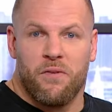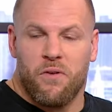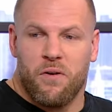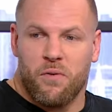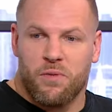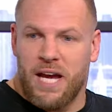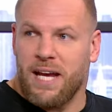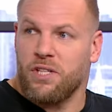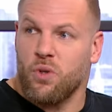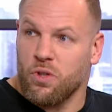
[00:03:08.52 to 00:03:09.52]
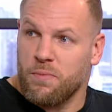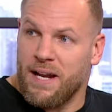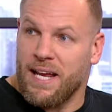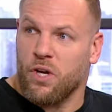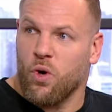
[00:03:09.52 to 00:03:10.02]
be Take, talked
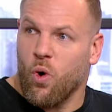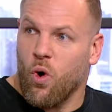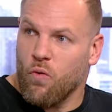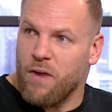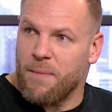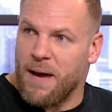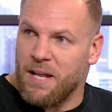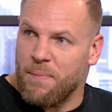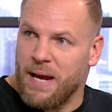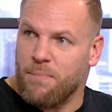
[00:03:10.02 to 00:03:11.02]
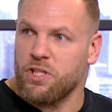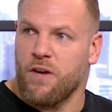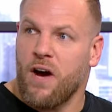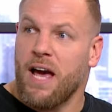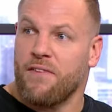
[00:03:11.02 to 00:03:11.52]
about it in court or read about it in the paper. So
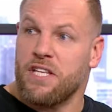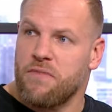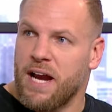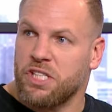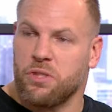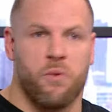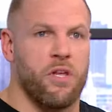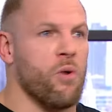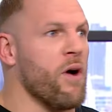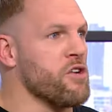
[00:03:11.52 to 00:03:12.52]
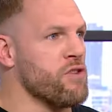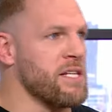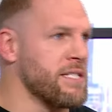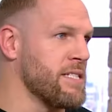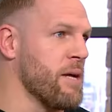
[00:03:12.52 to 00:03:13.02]
if I have interactions with you, or I
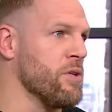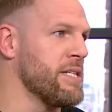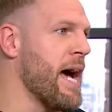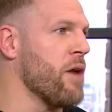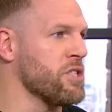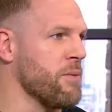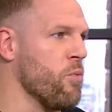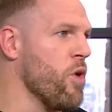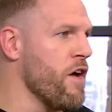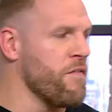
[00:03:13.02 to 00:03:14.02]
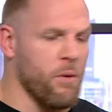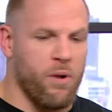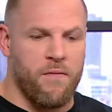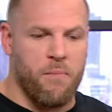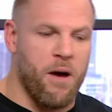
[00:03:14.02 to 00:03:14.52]
dressed someone down, or someone worked for me, or
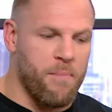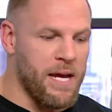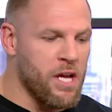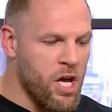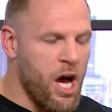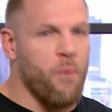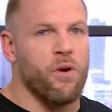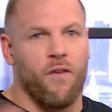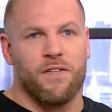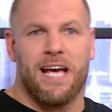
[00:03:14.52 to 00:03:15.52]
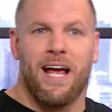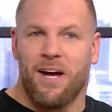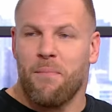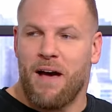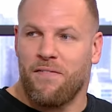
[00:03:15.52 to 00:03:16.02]
whatever it might be, I wouldn't obviously act
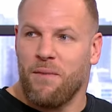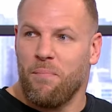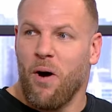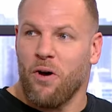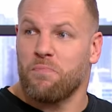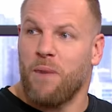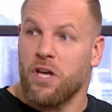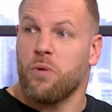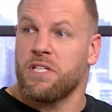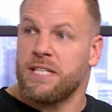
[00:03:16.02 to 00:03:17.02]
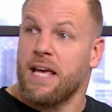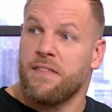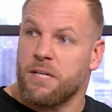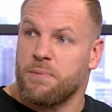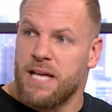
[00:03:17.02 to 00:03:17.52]
like a mafia boss, but you would say
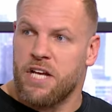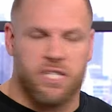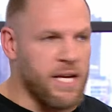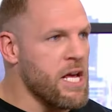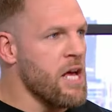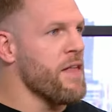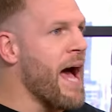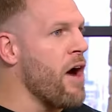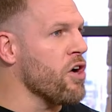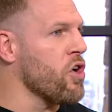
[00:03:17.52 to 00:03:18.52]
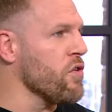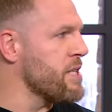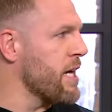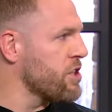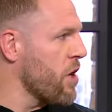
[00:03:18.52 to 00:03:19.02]
things potentially that out of
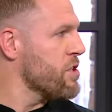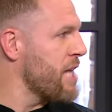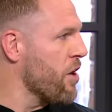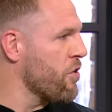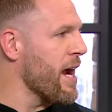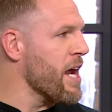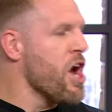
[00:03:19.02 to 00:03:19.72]
context don't sound great.